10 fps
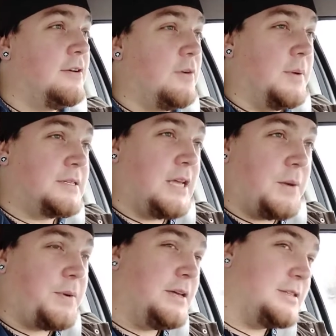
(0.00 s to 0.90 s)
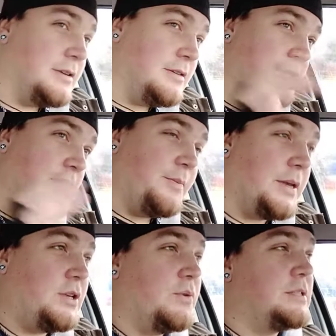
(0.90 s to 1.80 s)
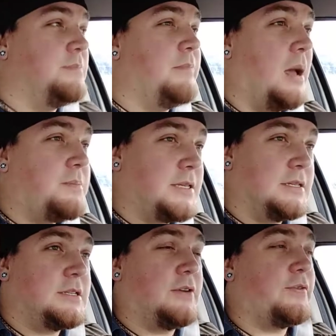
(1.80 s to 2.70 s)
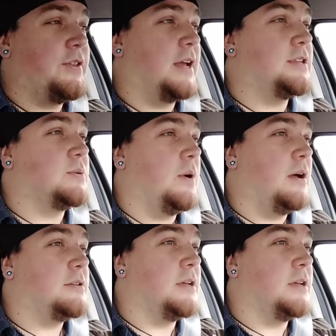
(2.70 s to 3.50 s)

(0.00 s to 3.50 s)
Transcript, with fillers: what my setup is, and you know, I've been doing some maps and stuff for that as well,